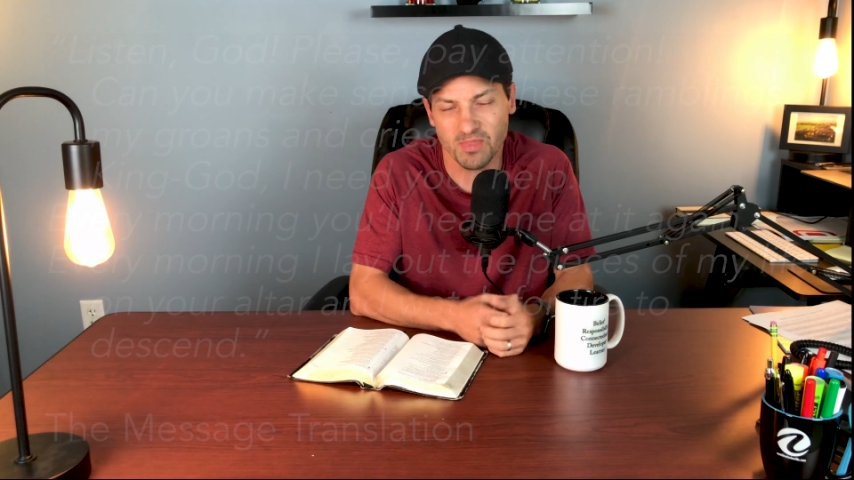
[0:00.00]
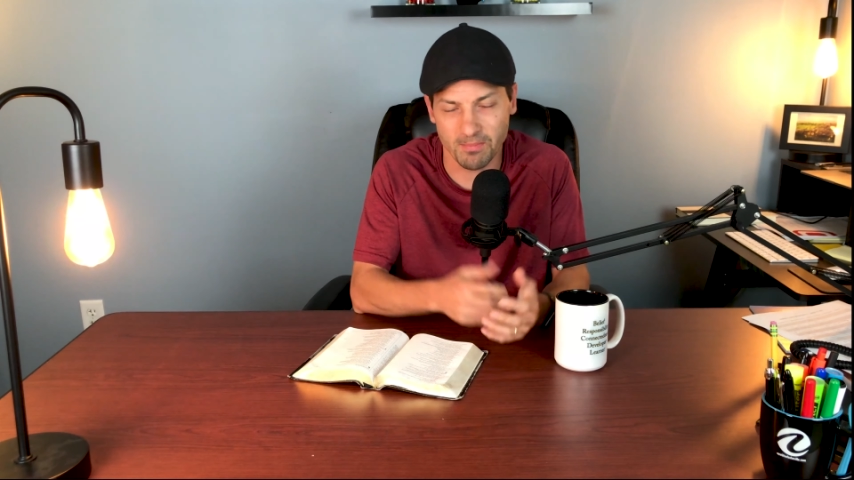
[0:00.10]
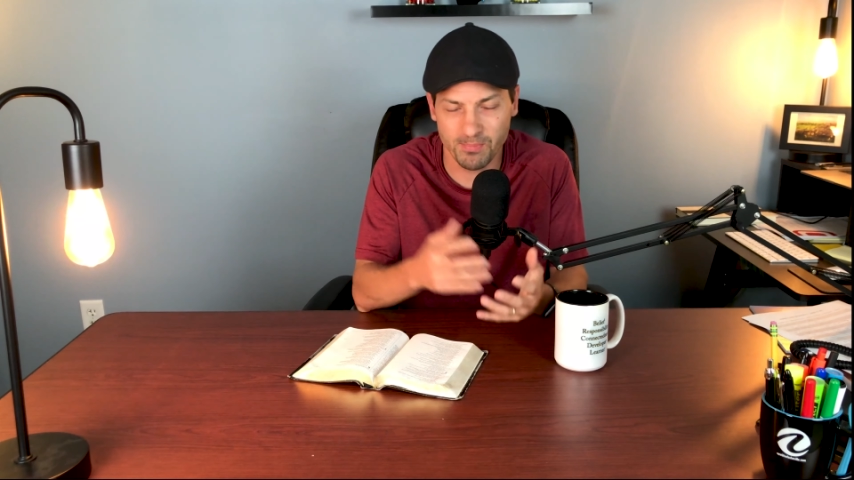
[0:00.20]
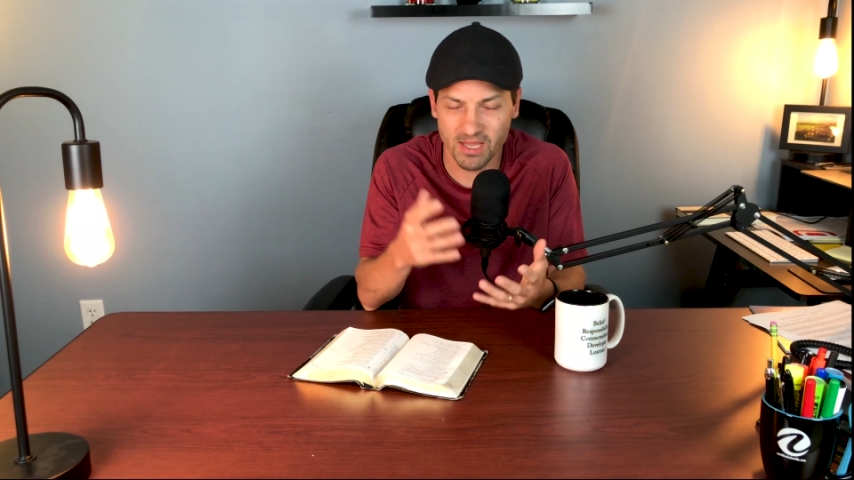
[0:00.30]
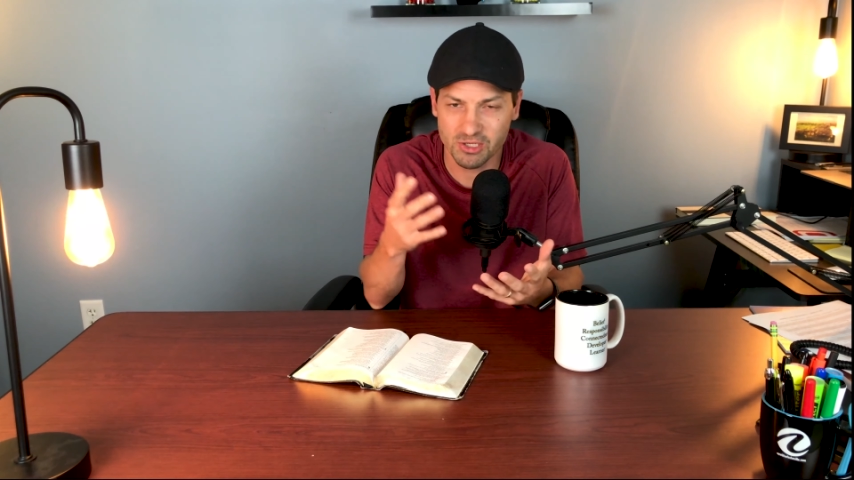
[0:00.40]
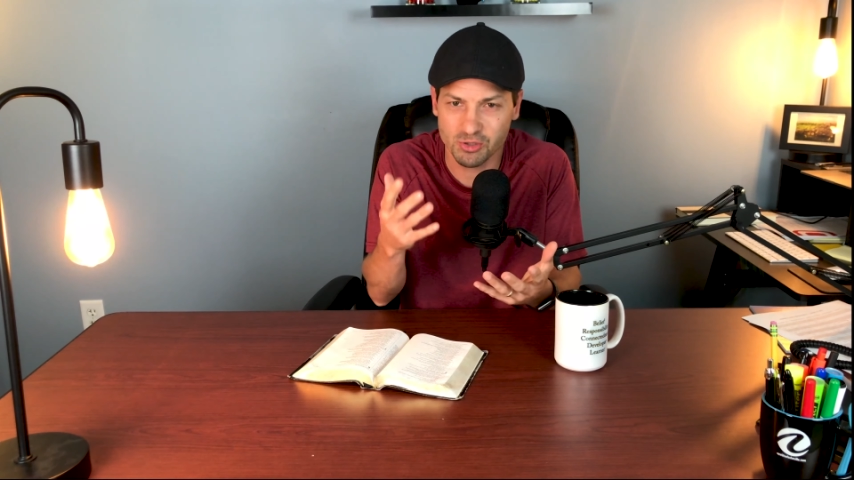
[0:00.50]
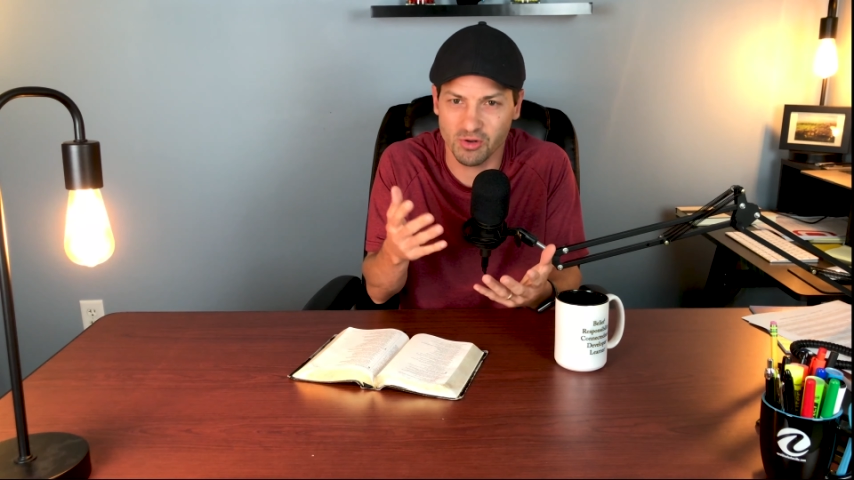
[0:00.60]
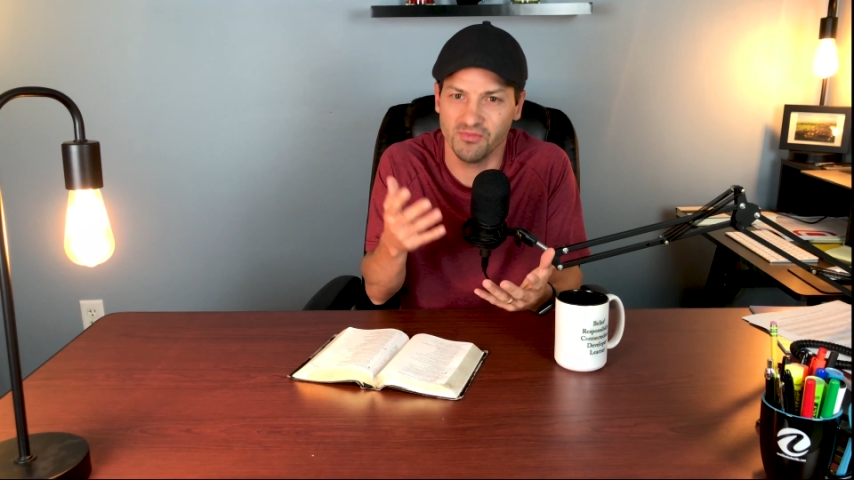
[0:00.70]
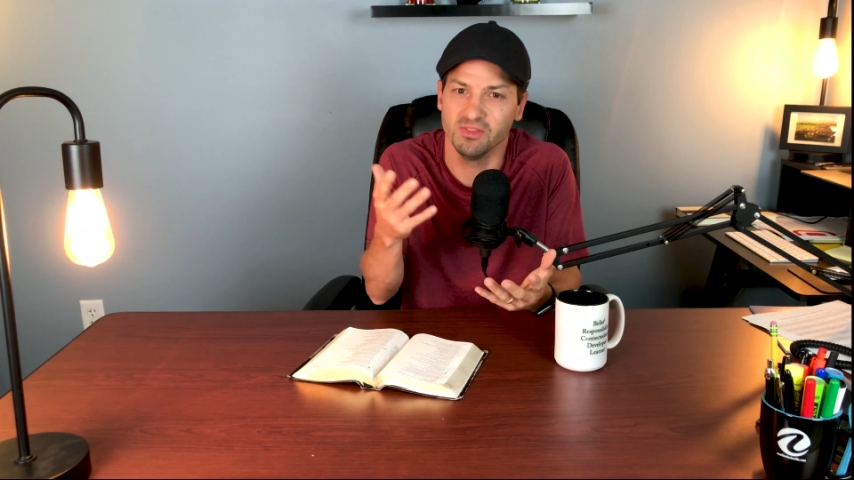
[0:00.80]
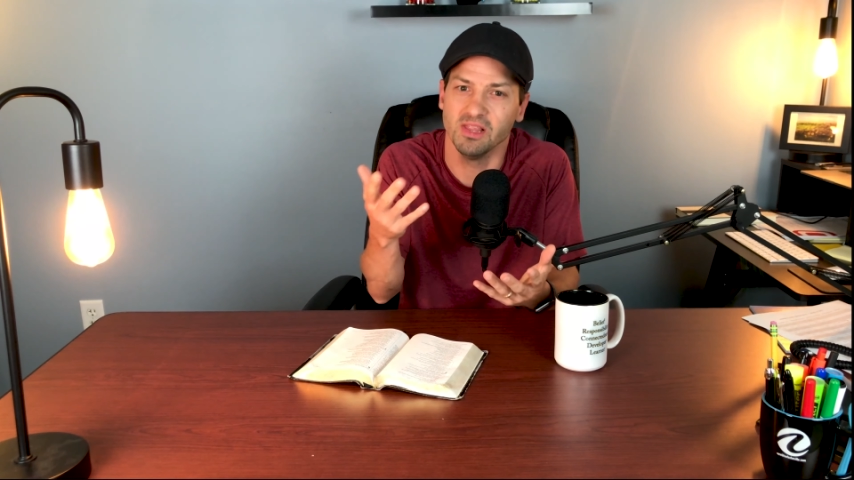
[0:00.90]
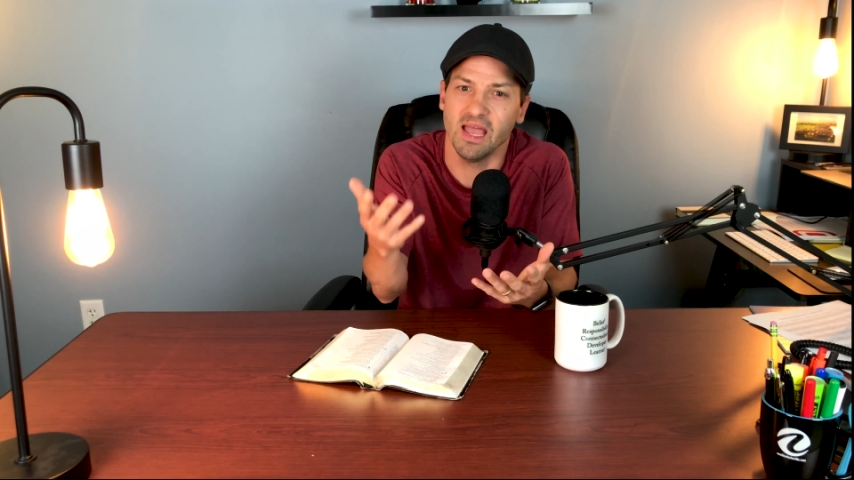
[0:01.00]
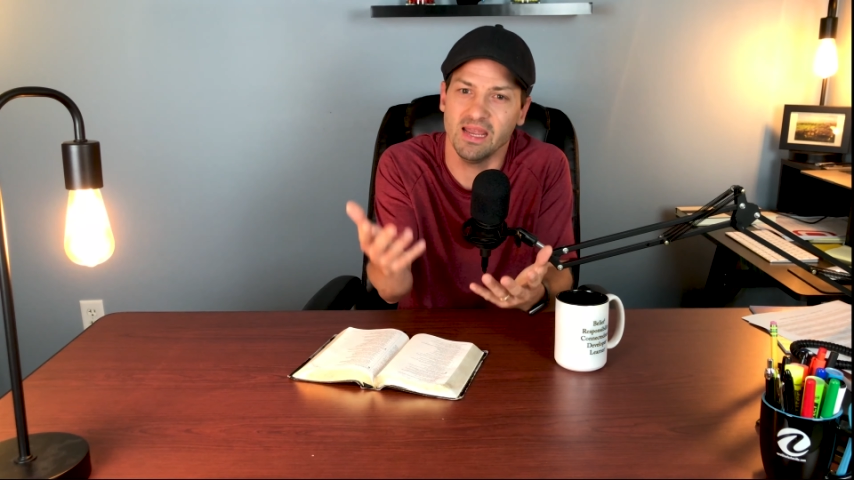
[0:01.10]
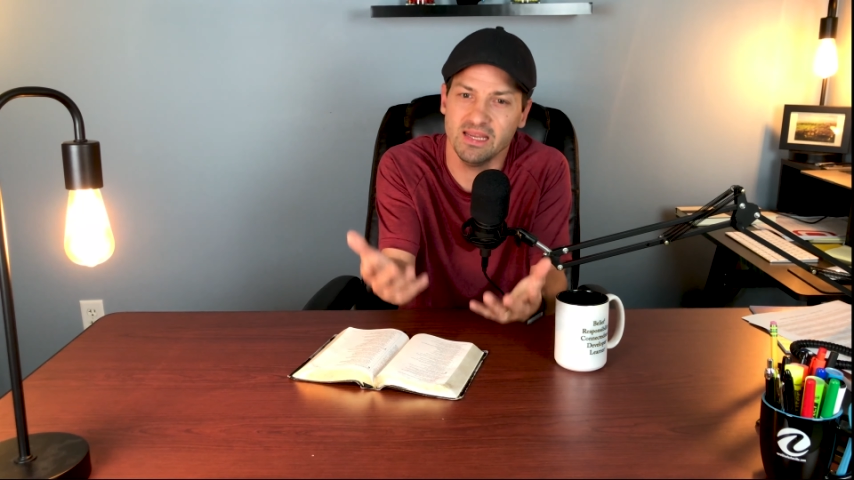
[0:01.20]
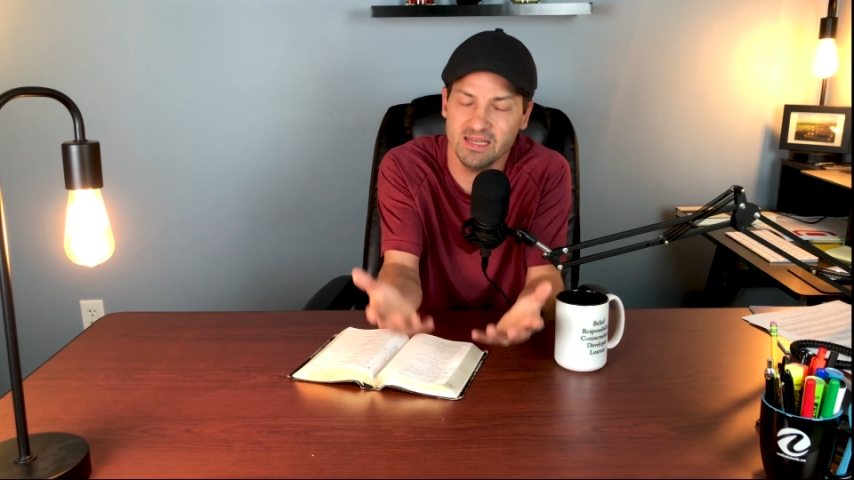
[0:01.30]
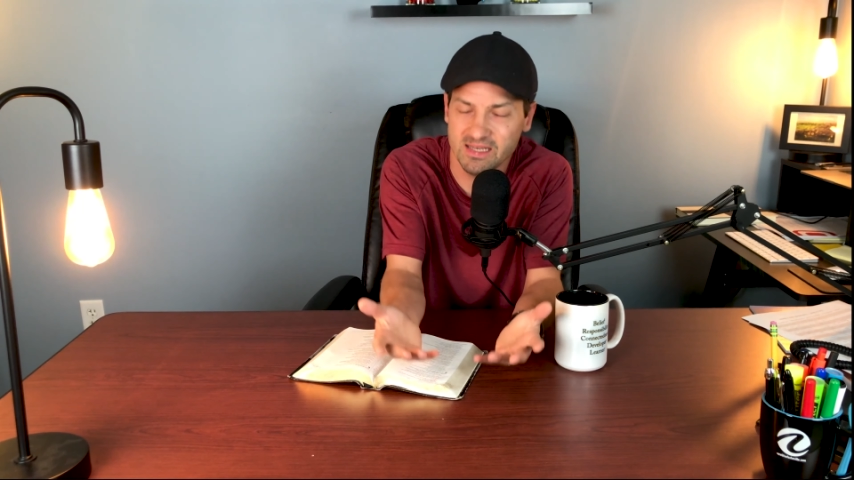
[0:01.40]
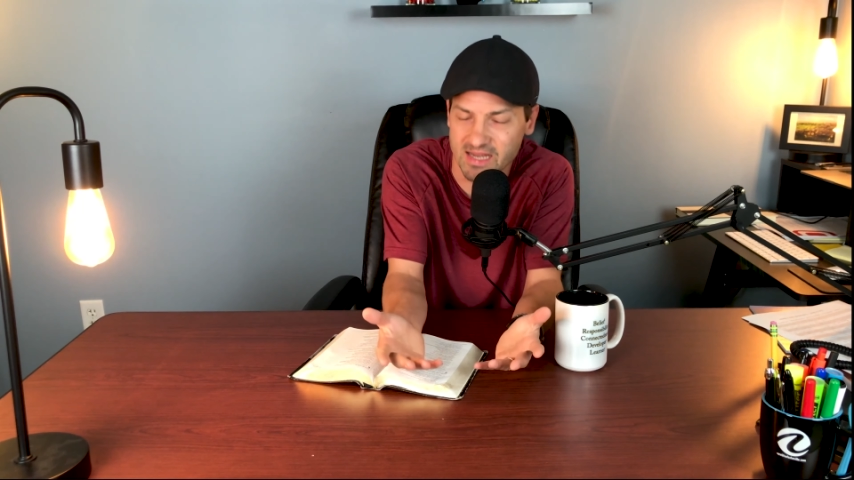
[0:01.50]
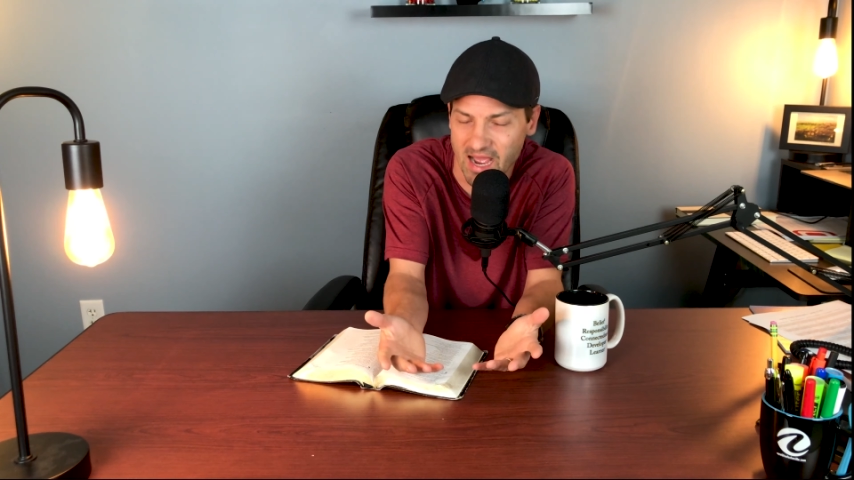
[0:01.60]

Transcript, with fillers: That picture of laying